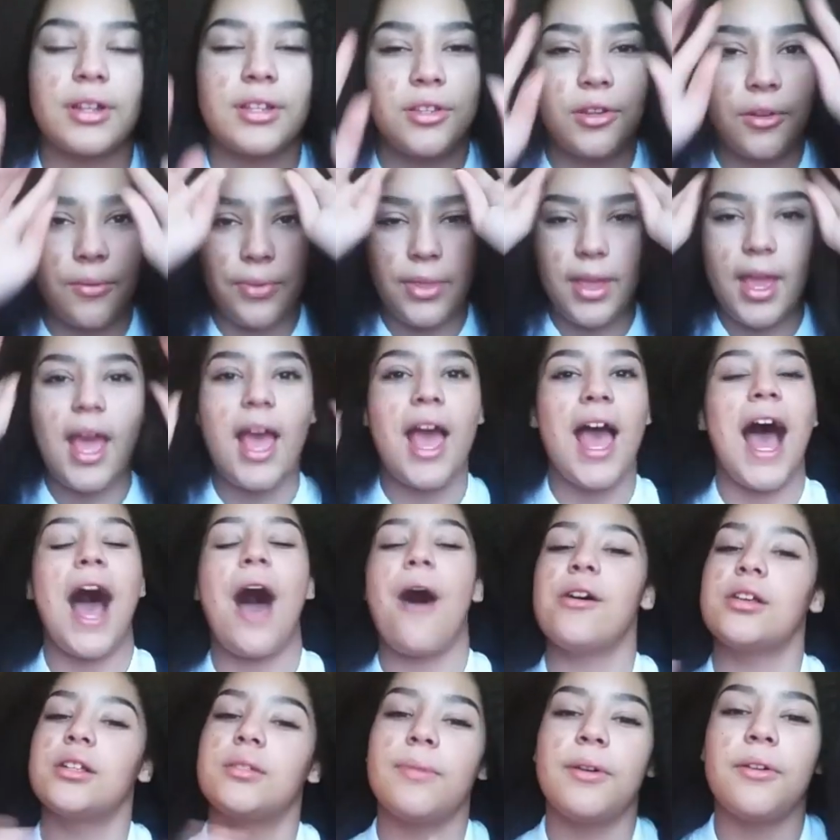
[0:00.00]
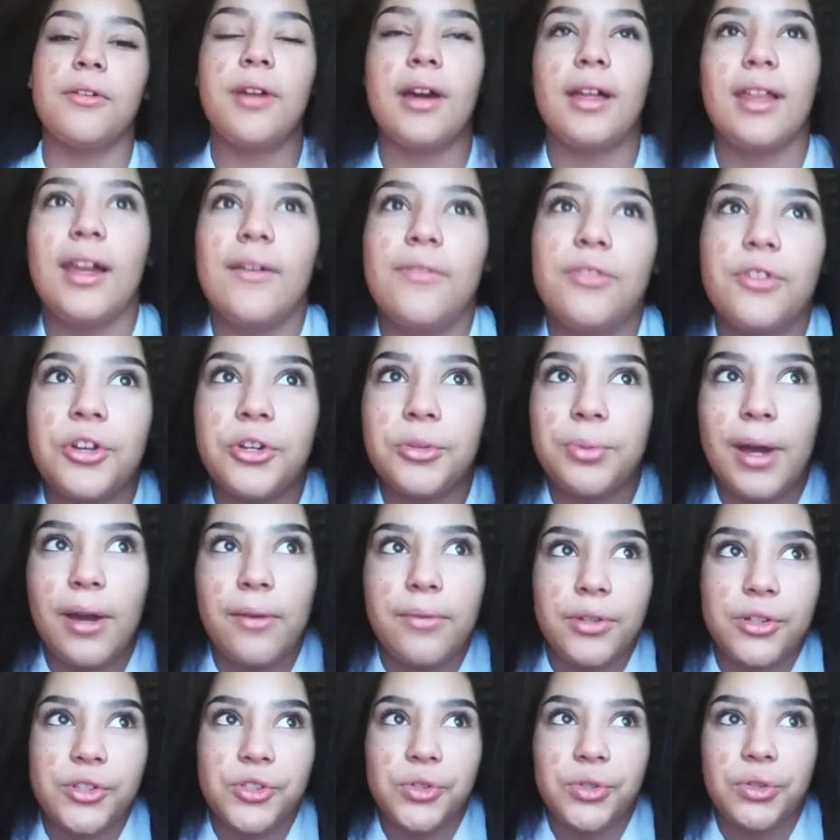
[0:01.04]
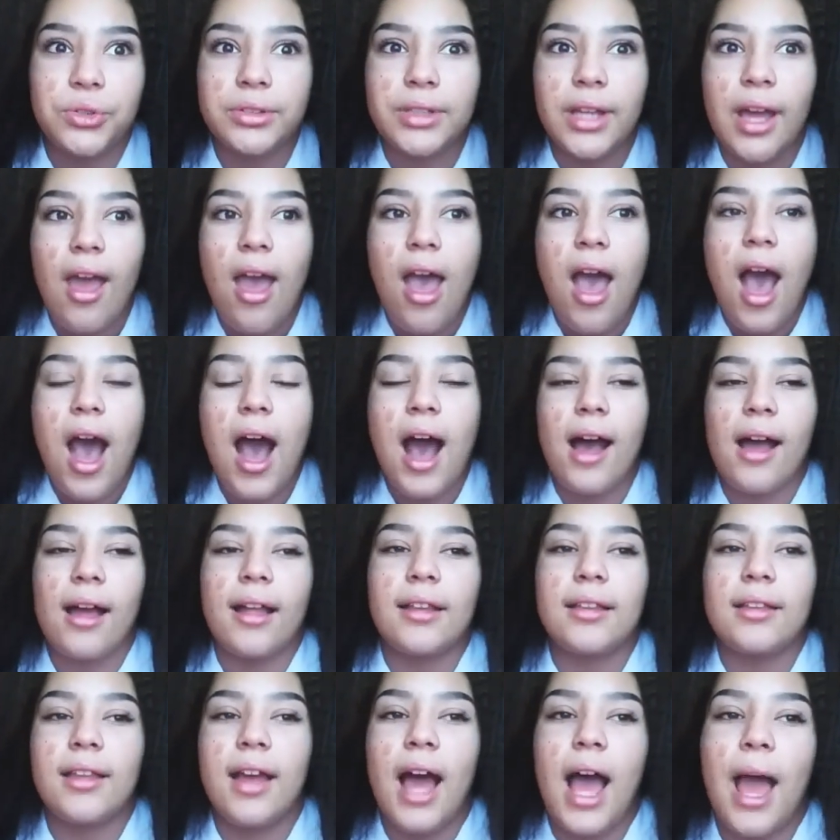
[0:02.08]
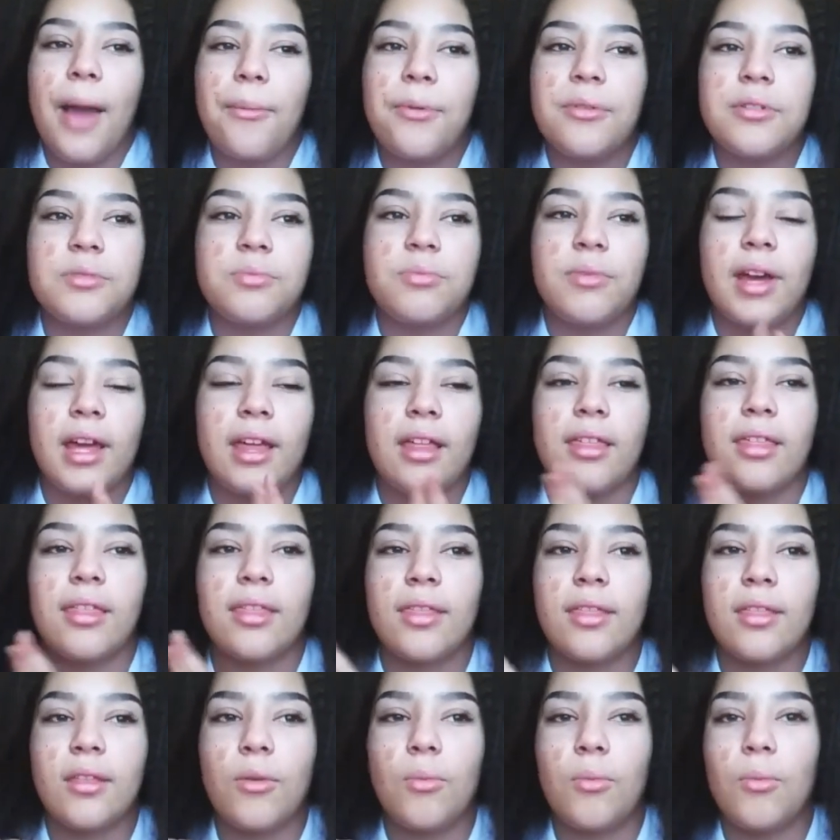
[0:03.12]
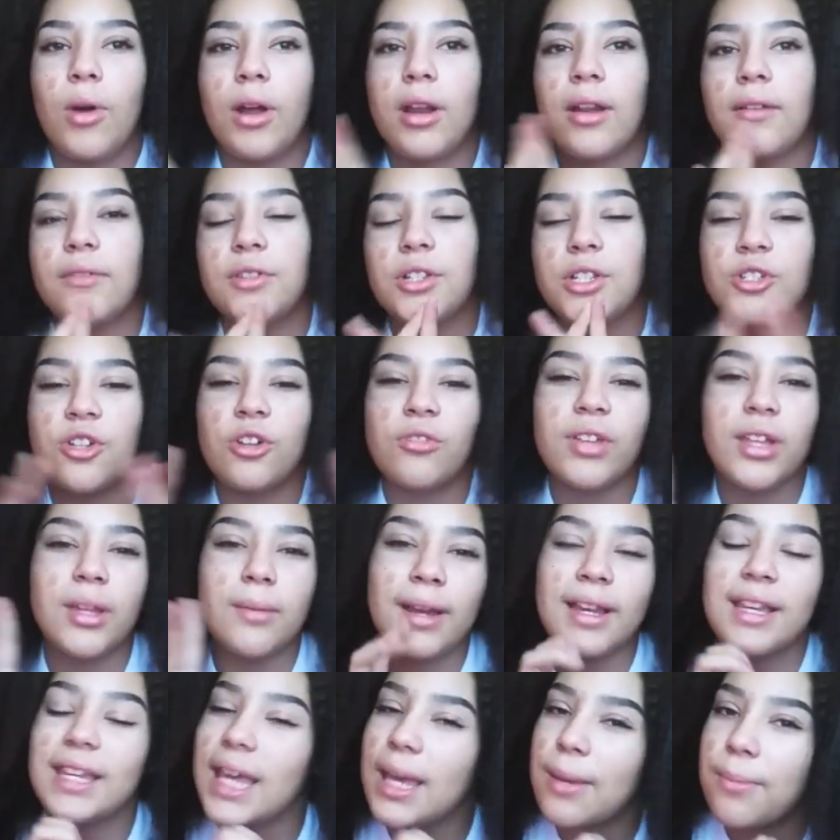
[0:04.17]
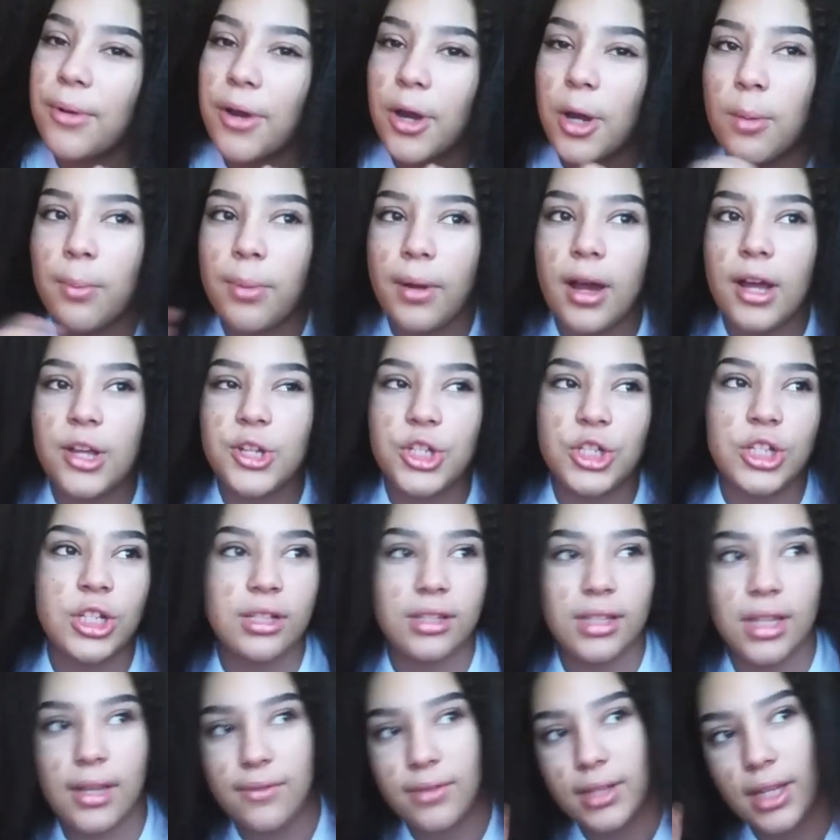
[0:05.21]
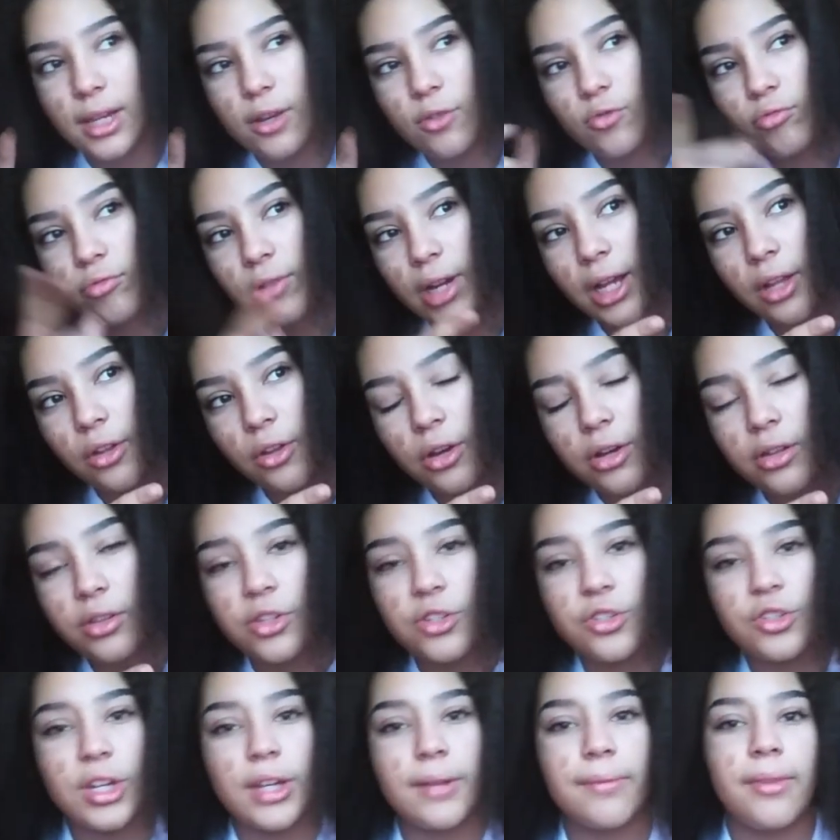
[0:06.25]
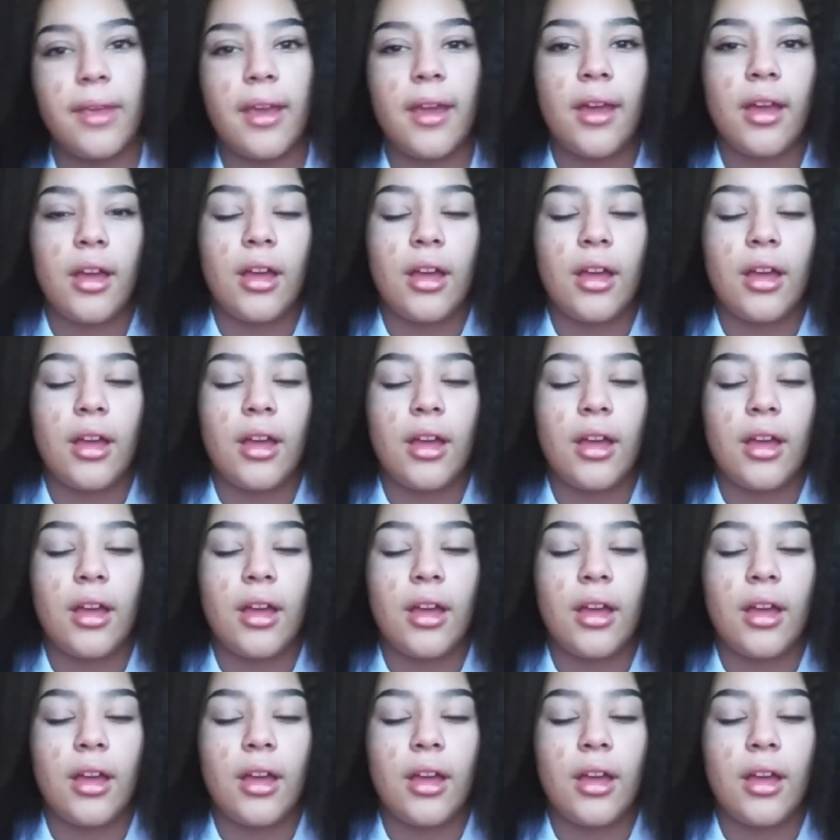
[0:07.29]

So, I was about 11 or 12 years old, and I was with she's not really my neighbour, but she just lives like right along the street.